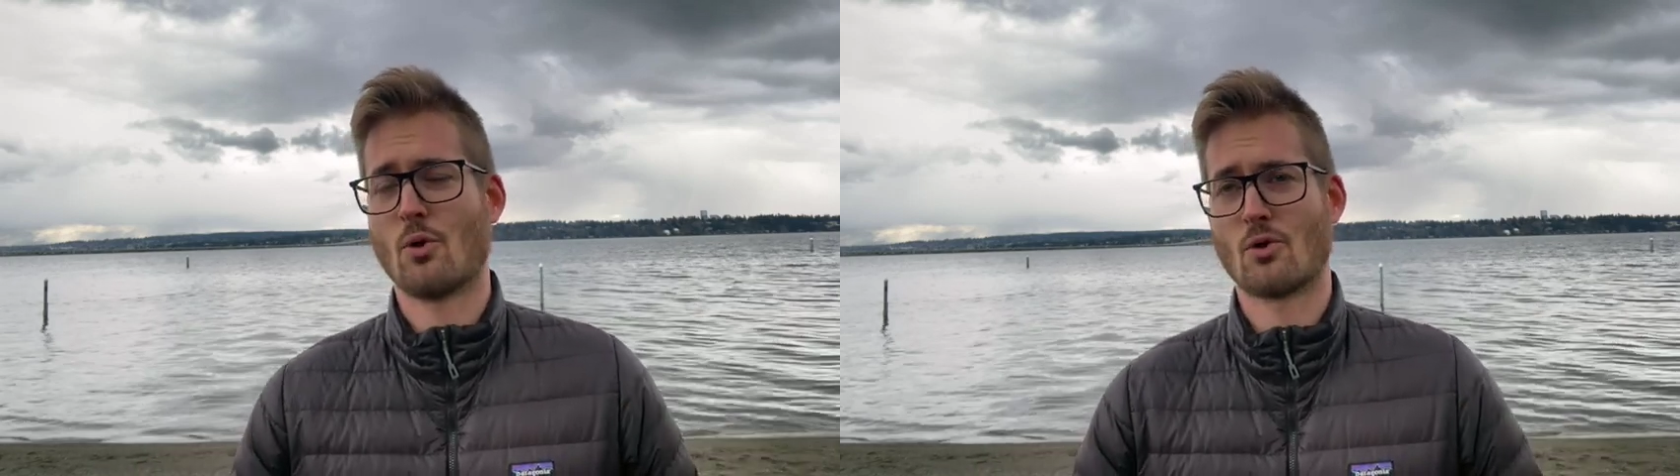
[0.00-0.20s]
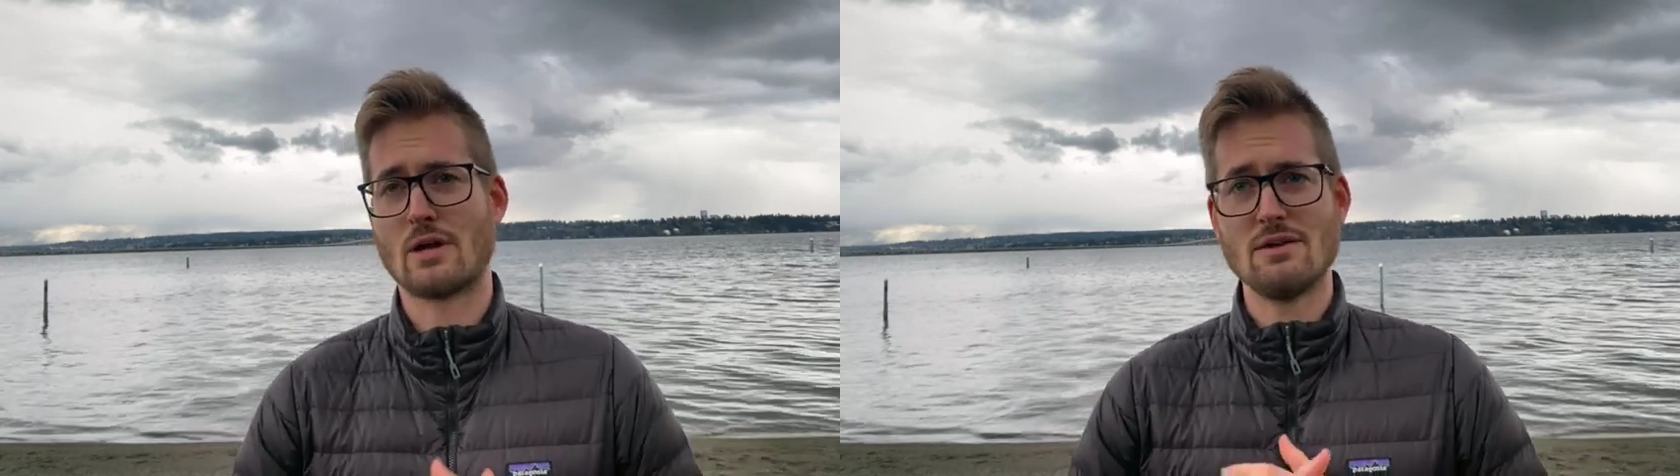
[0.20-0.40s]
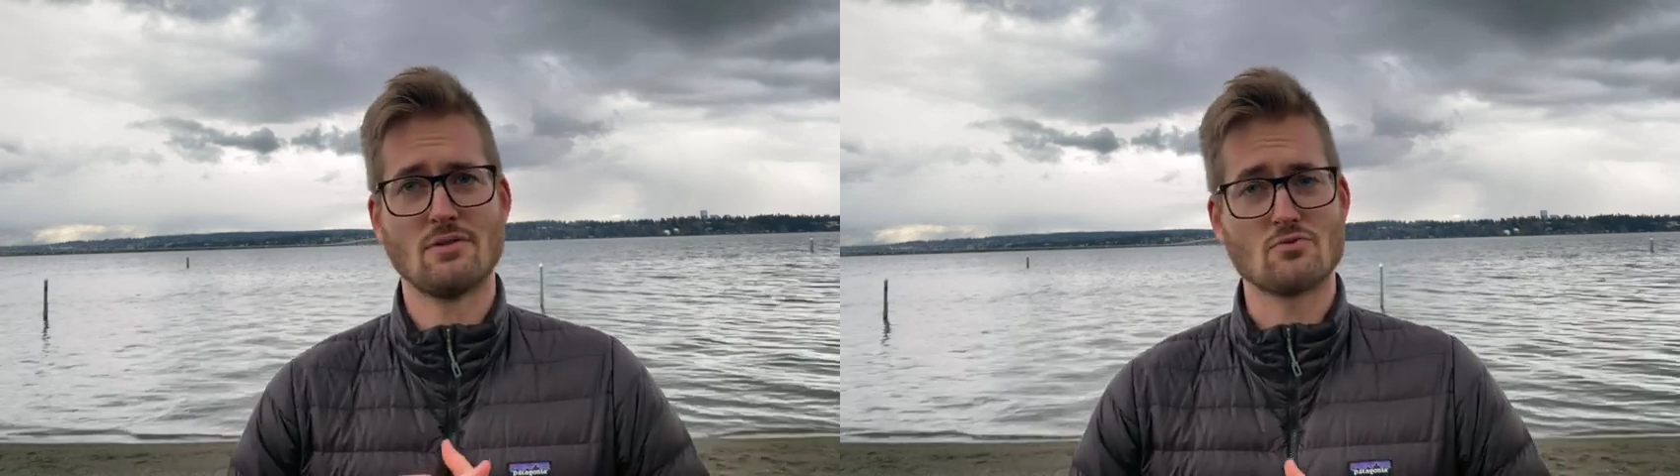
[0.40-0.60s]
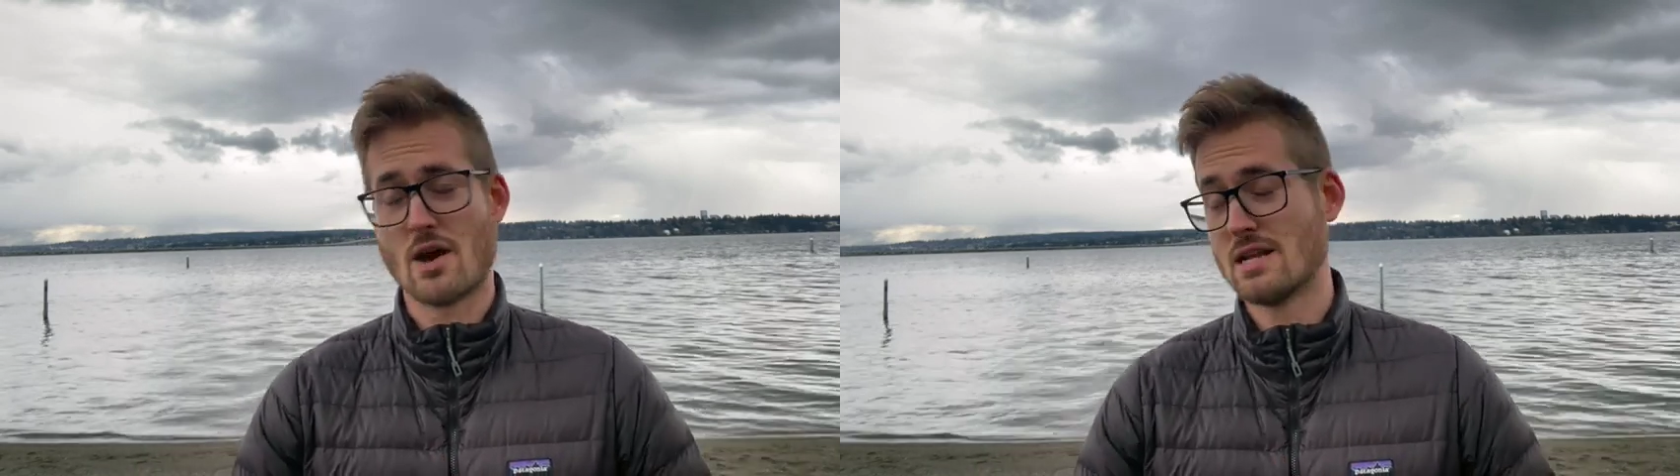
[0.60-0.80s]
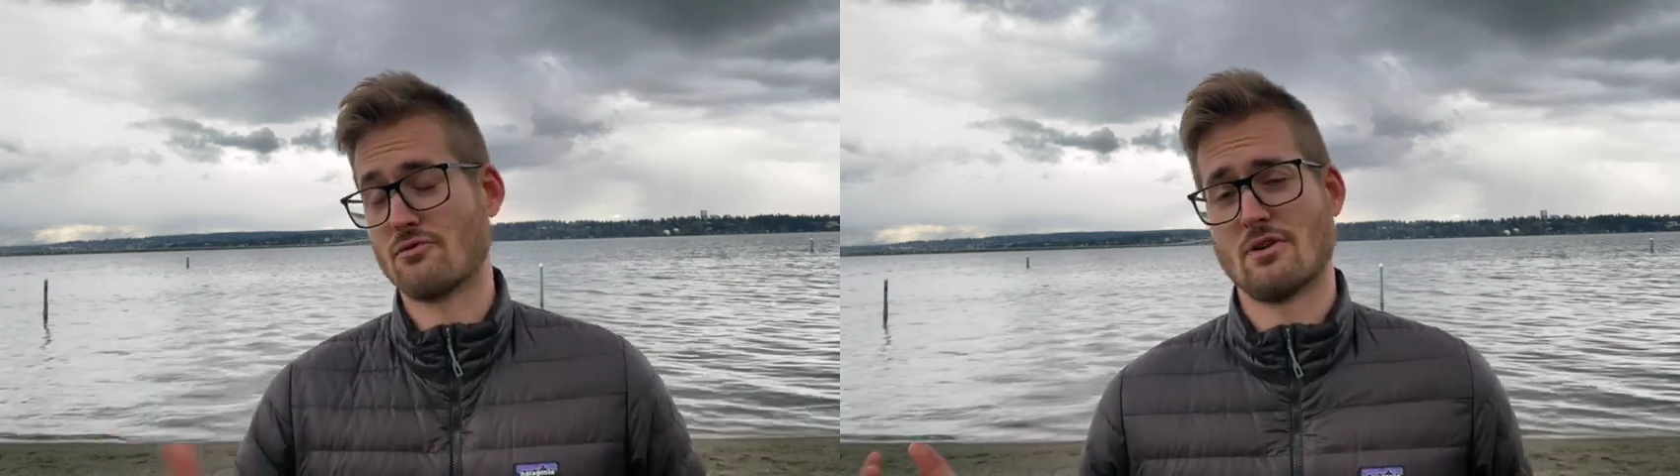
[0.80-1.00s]
or even
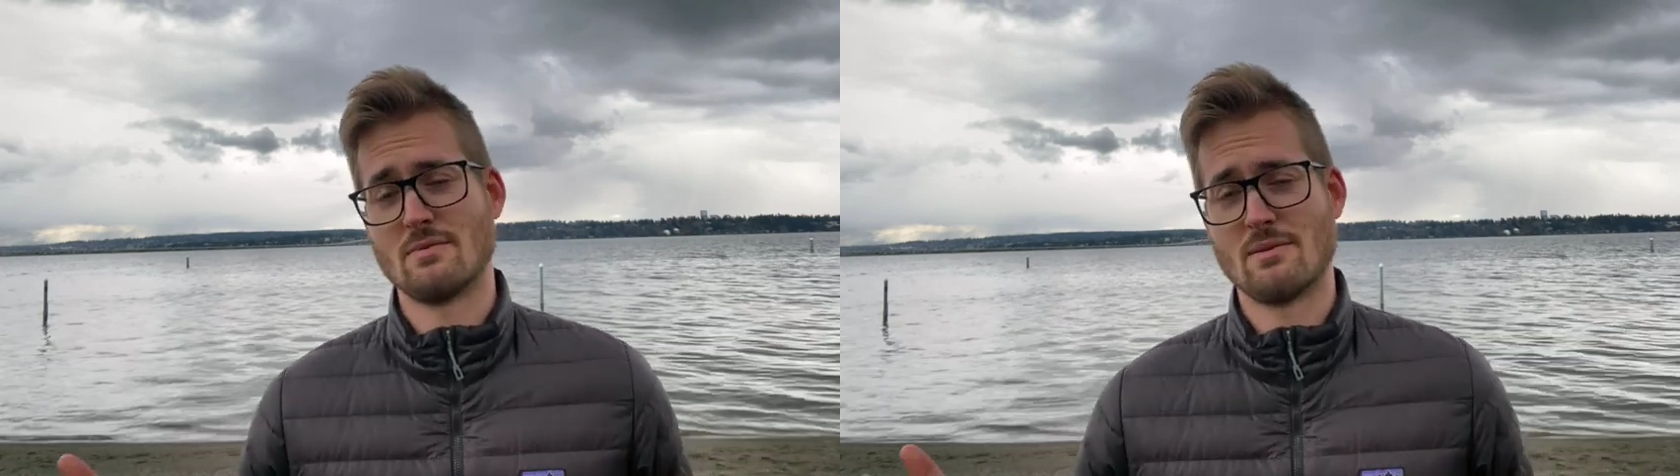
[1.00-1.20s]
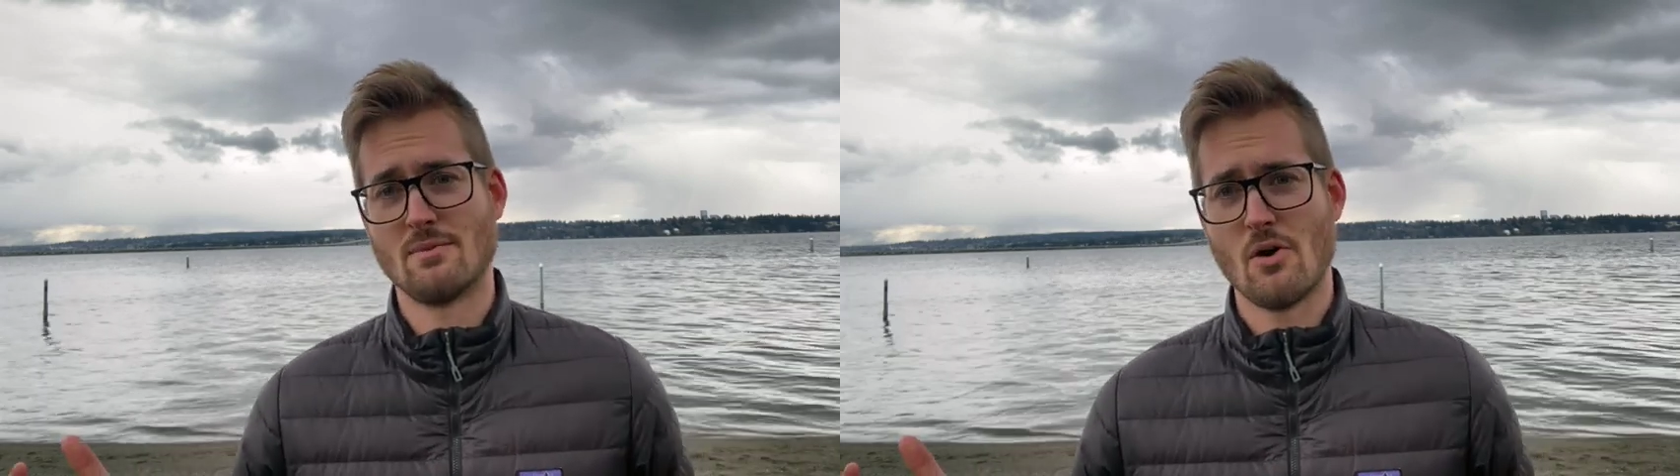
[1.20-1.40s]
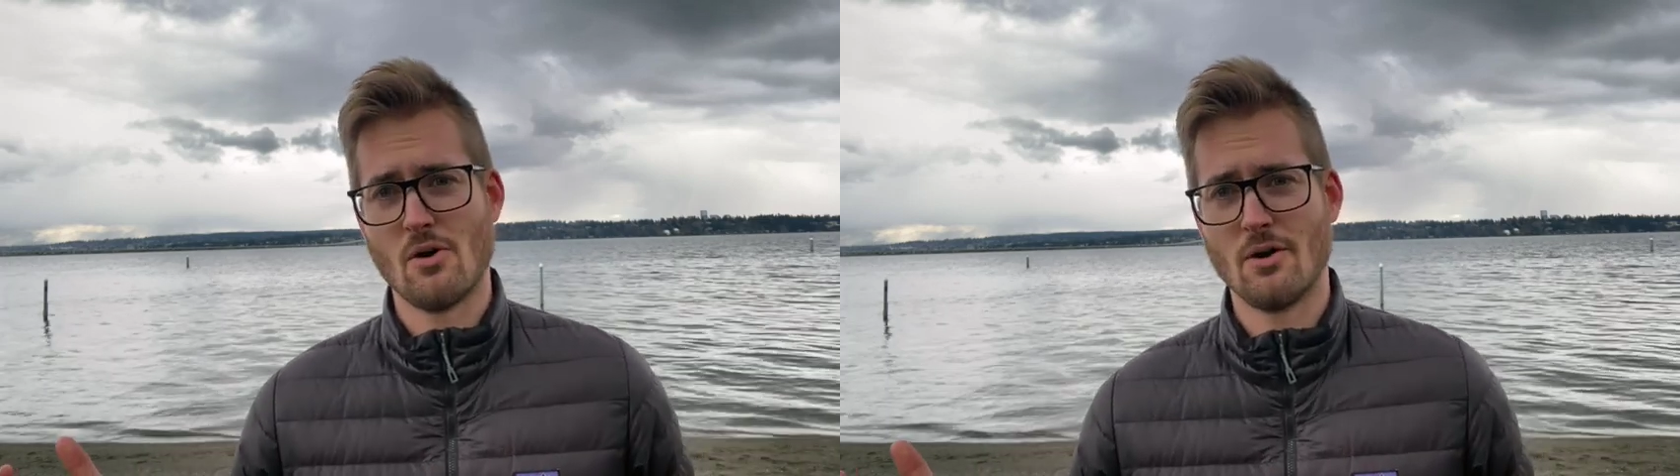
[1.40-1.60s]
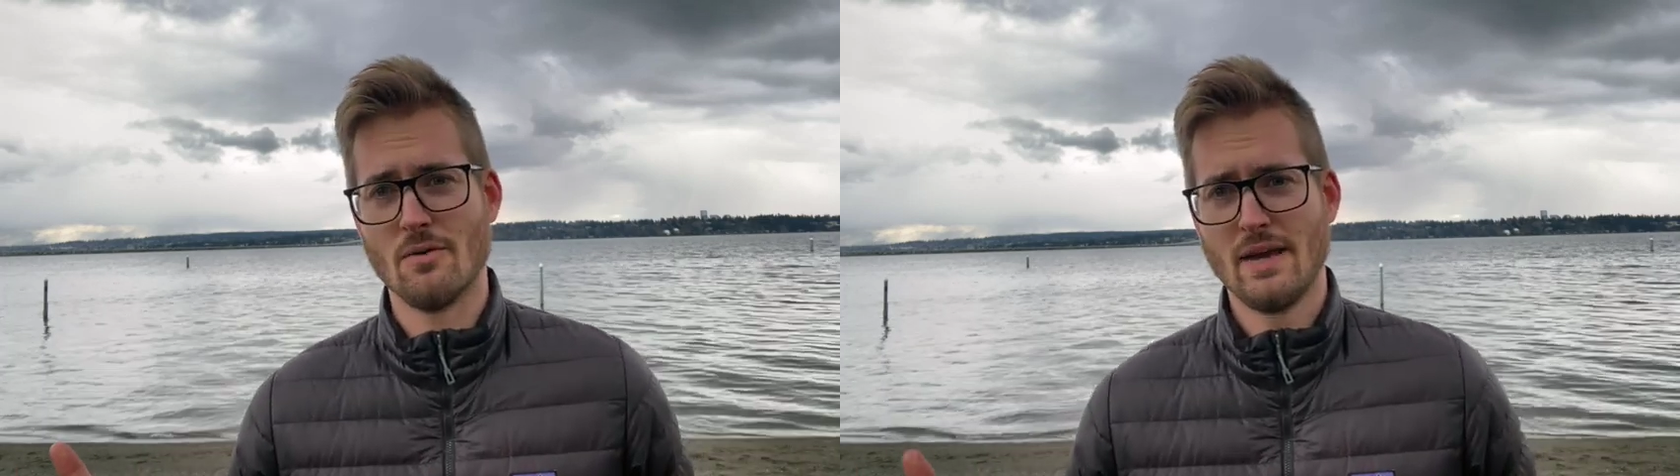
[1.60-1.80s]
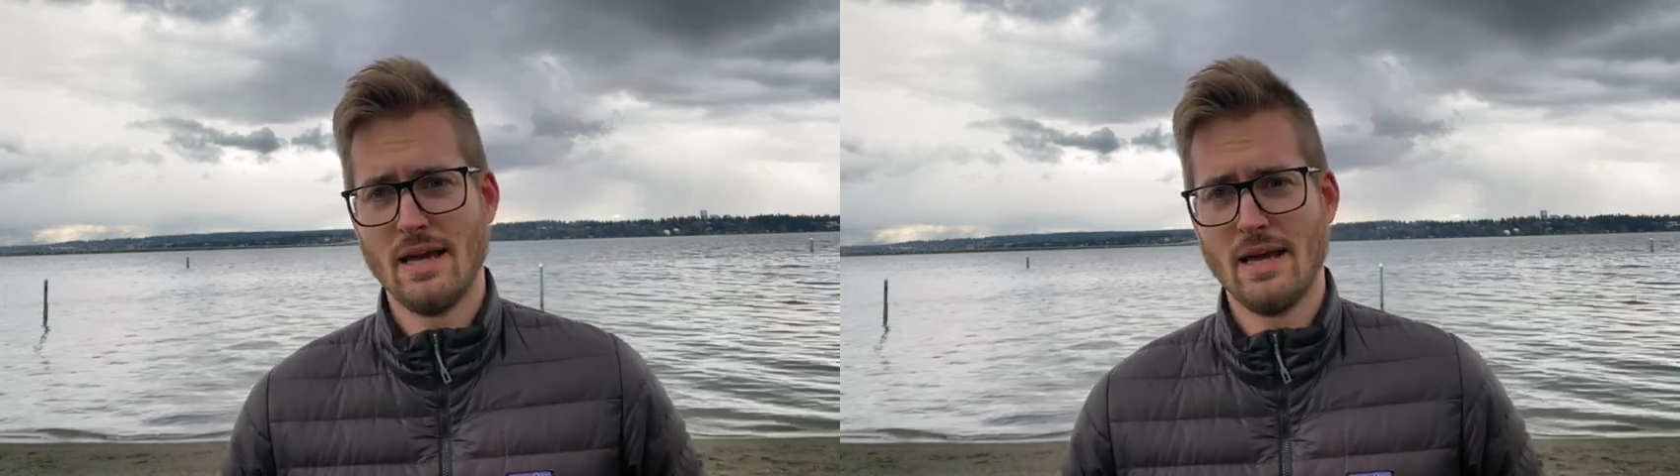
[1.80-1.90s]
running from them all